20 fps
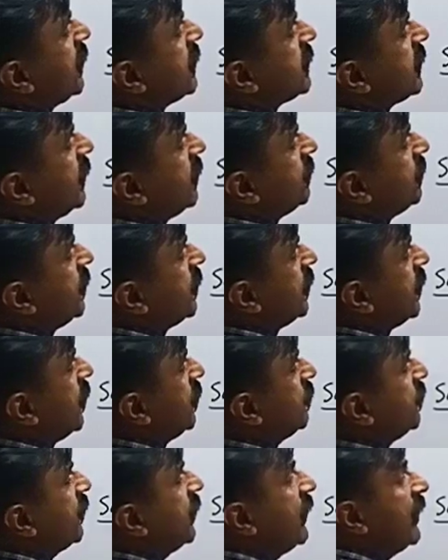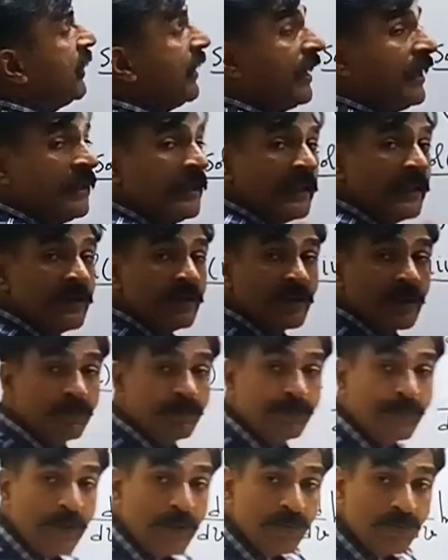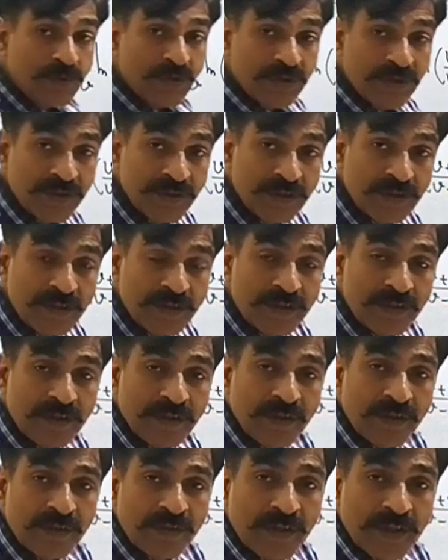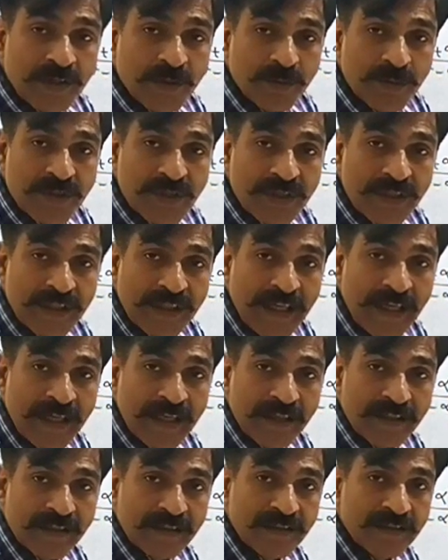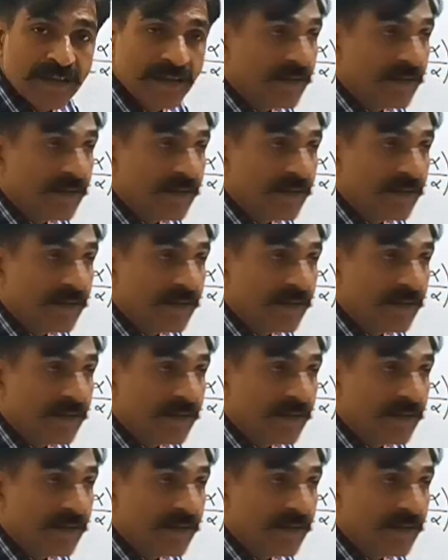plus alpha down and then compute the question again,